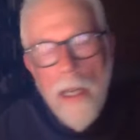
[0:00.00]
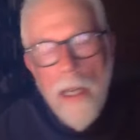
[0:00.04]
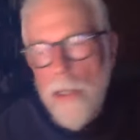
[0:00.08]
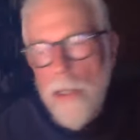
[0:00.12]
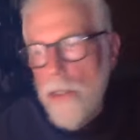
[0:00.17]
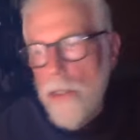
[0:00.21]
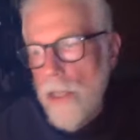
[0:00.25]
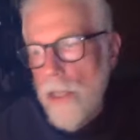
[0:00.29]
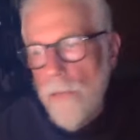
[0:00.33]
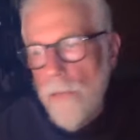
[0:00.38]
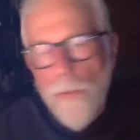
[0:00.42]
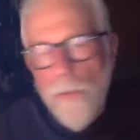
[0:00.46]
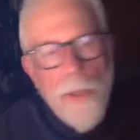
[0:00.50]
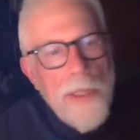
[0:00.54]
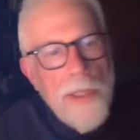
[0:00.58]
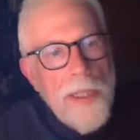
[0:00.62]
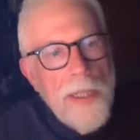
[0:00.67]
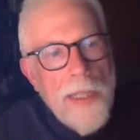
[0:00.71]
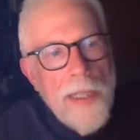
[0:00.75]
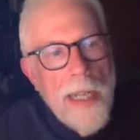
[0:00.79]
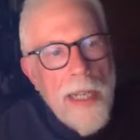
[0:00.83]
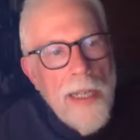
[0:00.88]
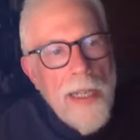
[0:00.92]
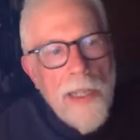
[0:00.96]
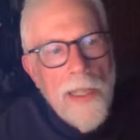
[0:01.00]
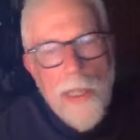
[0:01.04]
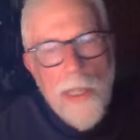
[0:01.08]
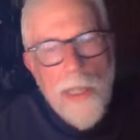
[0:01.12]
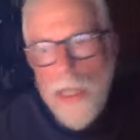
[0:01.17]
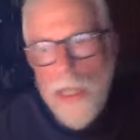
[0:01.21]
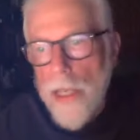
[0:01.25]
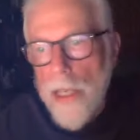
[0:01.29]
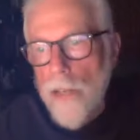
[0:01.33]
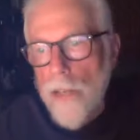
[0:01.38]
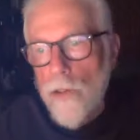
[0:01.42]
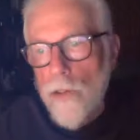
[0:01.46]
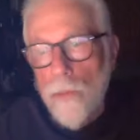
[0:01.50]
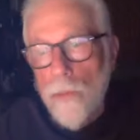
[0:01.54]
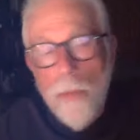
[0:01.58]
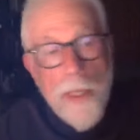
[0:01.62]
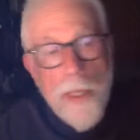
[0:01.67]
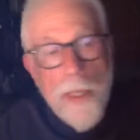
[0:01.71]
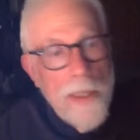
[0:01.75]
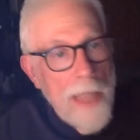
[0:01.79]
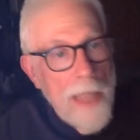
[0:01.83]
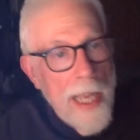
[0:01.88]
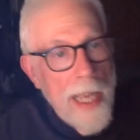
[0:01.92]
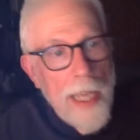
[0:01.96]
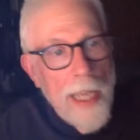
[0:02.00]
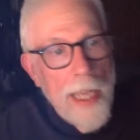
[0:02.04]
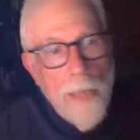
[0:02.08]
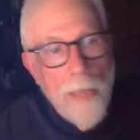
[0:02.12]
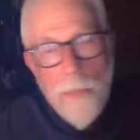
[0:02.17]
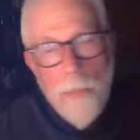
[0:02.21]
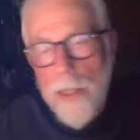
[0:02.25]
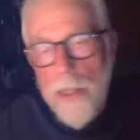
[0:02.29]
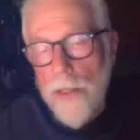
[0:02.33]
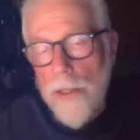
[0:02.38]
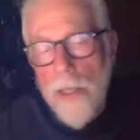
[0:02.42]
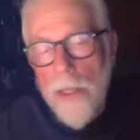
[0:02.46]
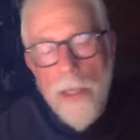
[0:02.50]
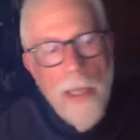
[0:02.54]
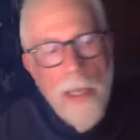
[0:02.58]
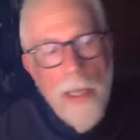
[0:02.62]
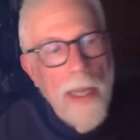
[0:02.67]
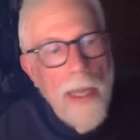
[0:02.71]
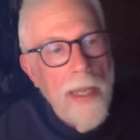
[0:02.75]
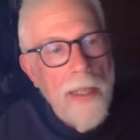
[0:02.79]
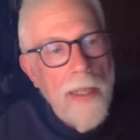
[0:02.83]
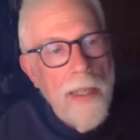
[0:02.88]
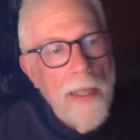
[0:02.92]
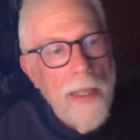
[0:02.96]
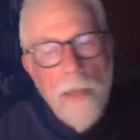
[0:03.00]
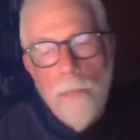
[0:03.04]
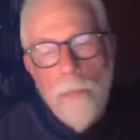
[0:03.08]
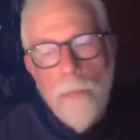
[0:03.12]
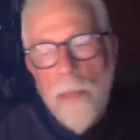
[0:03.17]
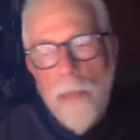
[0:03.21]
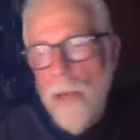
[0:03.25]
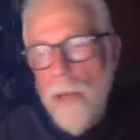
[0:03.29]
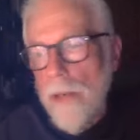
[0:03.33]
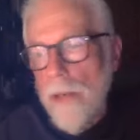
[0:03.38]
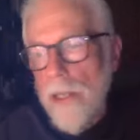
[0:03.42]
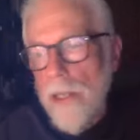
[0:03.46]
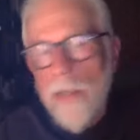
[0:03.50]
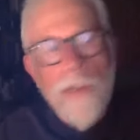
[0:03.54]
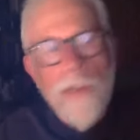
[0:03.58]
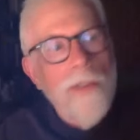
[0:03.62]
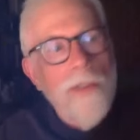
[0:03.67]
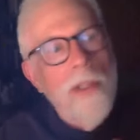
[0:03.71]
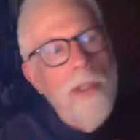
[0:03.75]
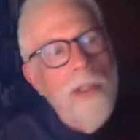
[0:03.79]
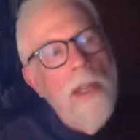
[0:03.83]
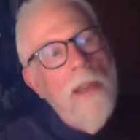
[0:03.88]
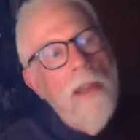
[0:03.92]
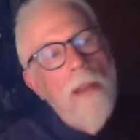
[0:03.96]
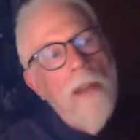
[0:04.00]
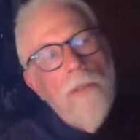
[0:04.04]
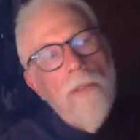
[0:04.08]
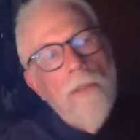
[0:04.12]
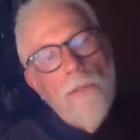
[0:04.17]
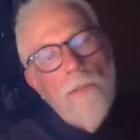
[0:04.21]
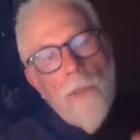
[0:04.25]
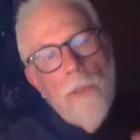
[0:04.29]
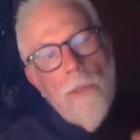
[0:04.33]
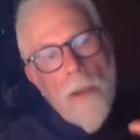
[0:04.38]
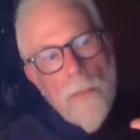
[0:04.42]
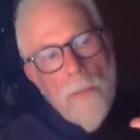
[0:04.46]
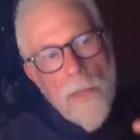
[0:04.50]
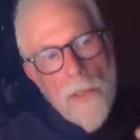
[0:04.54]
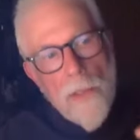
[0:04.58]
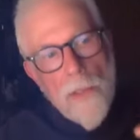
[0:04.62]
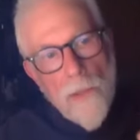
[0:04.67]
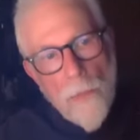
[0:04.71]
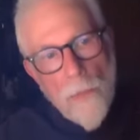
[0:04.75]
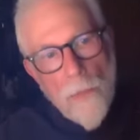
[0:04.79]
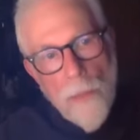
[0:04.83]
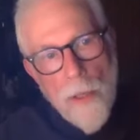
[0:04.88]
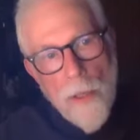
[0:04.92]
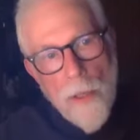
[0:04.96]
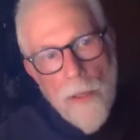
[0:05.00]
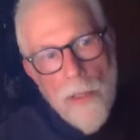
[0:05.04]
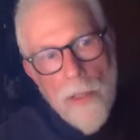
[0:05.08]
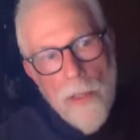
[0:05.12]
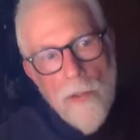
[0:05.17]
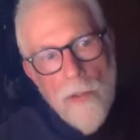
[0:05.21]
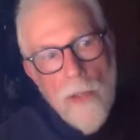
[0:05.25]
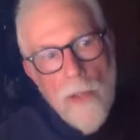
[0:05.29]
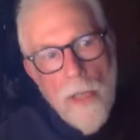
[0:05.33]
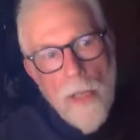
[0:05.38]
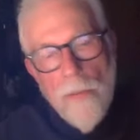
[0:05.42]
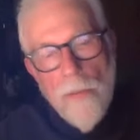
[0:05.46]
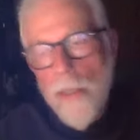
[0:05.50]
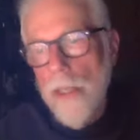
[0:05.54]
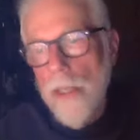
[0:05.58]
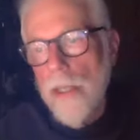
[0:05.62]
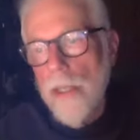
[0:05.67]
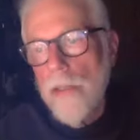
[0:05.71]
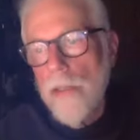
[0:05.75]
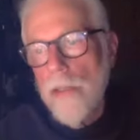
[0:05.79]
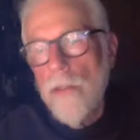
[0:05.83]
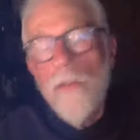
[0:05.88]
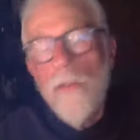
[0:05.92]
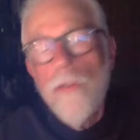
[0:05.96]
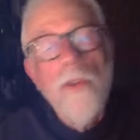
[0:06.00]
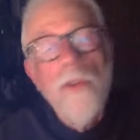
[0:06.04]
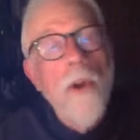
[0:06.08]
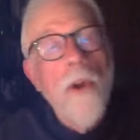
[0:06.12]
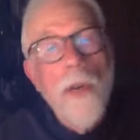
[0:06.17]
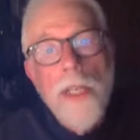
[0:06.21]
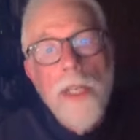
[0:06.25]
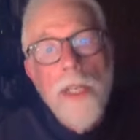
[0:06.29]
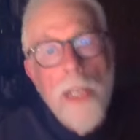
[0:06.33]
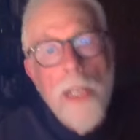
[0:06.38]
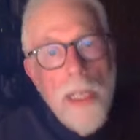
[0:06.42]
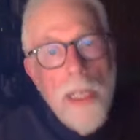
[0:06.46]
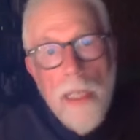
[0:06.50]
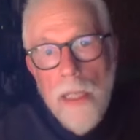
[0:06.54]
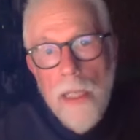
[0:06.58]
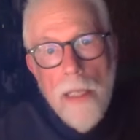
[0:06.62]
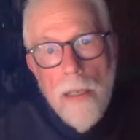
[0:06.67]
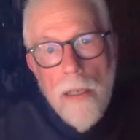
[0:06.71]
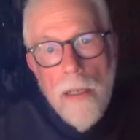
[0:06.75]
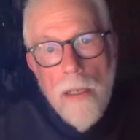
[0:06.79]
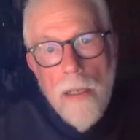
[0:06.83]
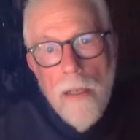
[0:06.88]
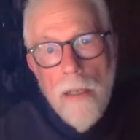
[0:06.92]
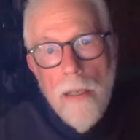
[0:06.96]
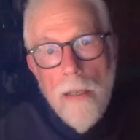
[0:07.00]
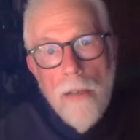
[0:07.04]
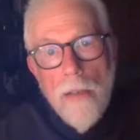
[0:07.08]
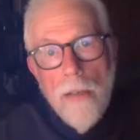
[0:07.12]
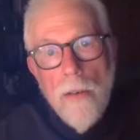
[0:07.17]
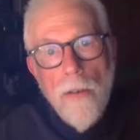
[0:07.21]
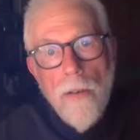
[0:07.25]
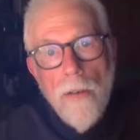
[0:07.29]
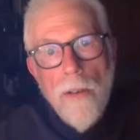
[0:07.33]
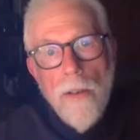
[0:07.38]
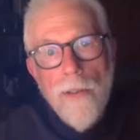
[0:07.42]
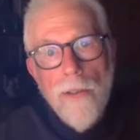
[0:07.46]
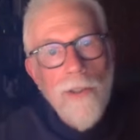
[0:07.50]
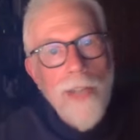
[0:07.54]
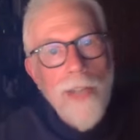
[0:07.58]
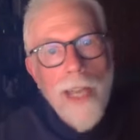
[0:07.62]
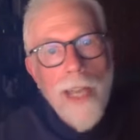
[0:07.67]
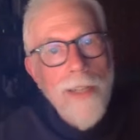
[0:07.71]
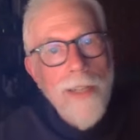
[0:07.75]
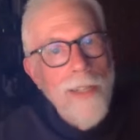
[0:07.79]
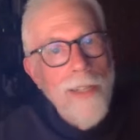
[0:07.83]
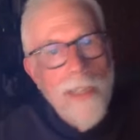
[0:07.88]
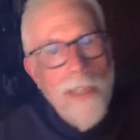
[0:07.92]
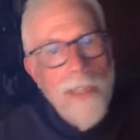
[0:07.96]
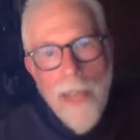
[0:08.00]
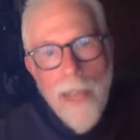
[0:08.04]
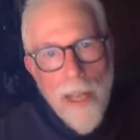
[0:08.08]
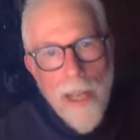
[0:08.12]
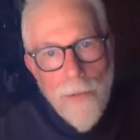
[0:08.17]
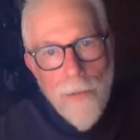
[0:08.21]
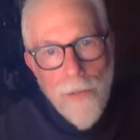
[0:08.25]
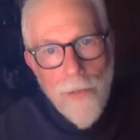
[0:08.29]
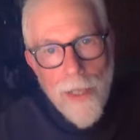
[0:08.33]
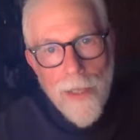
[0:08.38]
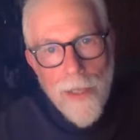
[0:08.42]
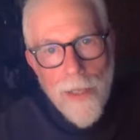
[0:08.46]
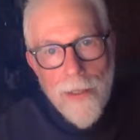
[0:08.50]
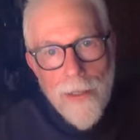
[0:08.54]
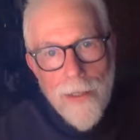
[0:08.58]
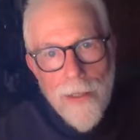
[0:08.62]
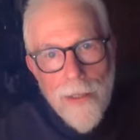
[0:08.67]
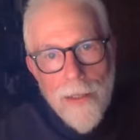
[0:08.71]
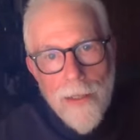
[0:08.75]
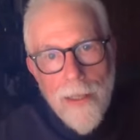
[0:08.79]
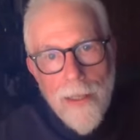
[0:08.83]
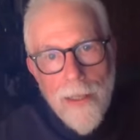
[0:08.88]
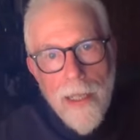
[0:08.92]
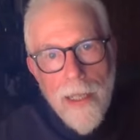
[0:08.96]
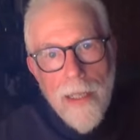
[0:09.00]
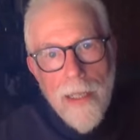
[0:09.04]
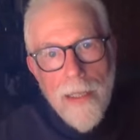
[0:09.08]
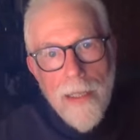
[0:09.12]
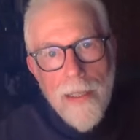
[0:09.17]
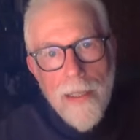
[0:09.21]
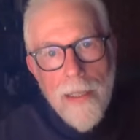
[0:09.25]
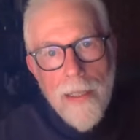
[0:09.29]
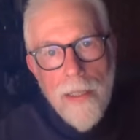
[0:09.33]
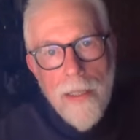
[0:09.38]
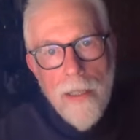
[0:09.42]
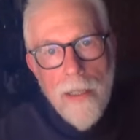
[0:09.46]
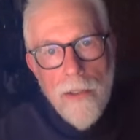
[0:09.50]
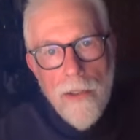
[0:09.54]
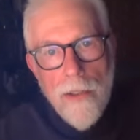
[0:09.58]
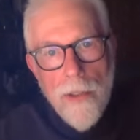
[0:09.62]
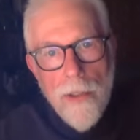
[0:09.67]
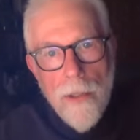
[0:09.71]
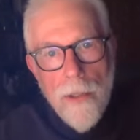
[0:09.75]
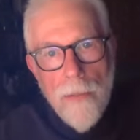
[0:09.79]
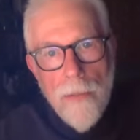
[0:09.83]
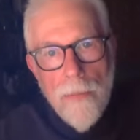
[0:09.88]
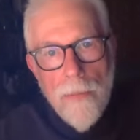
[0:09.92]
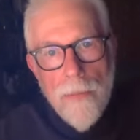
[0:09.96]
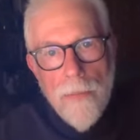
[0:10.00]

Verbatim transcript: different in anything else but name and appearance from the spirits of a Nordic or a Scandinavian culture.